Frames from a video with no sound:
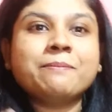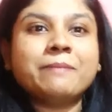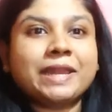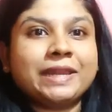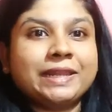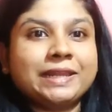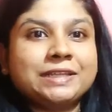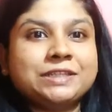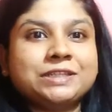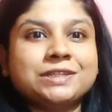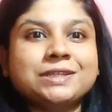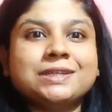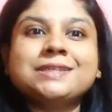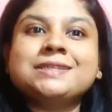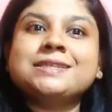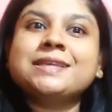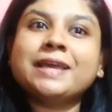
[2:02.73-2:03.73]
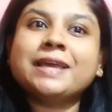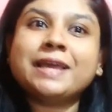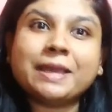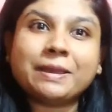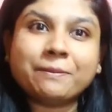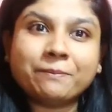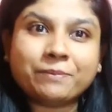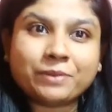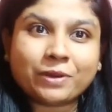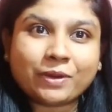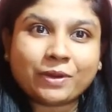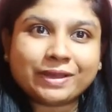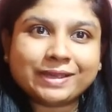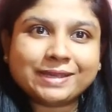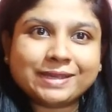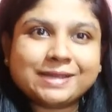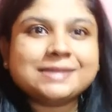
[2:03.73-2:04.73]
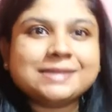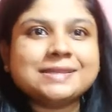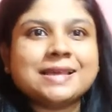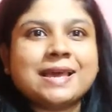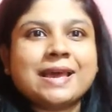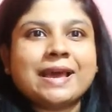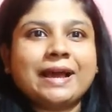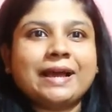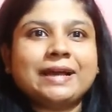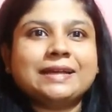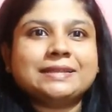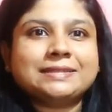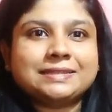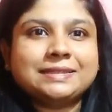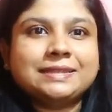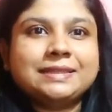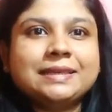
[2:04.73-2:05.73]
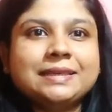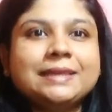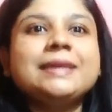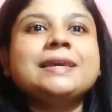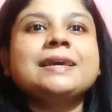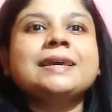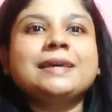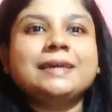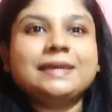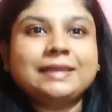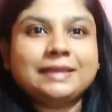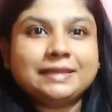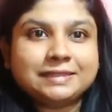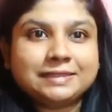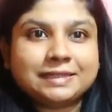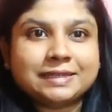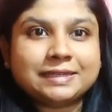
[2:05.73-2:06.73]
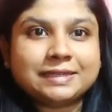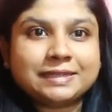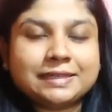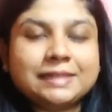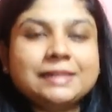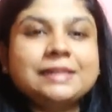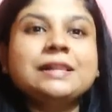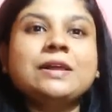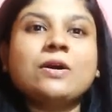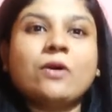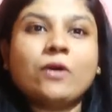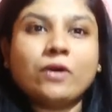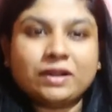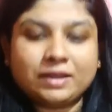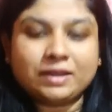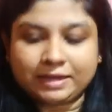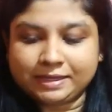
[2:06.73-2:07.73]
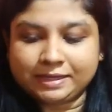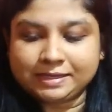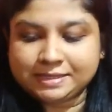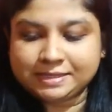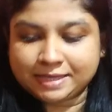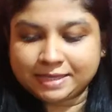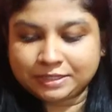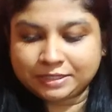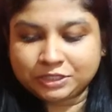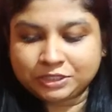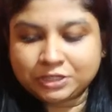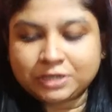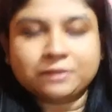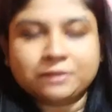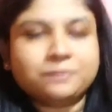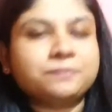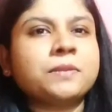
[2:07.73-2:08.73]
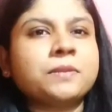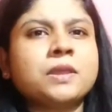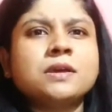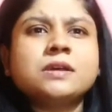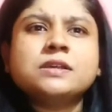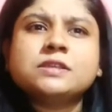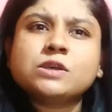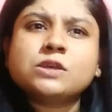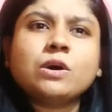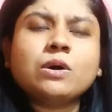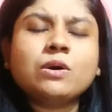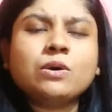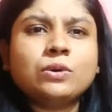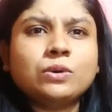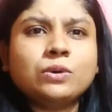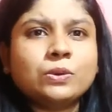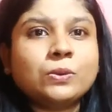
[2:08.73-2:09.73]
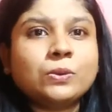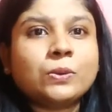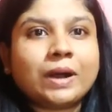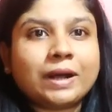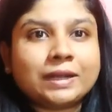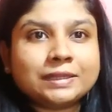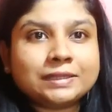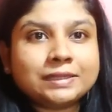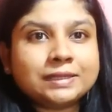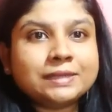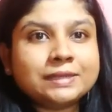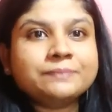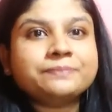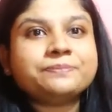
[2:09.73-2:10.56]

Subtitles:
managers, employees as the internal organization. So who are the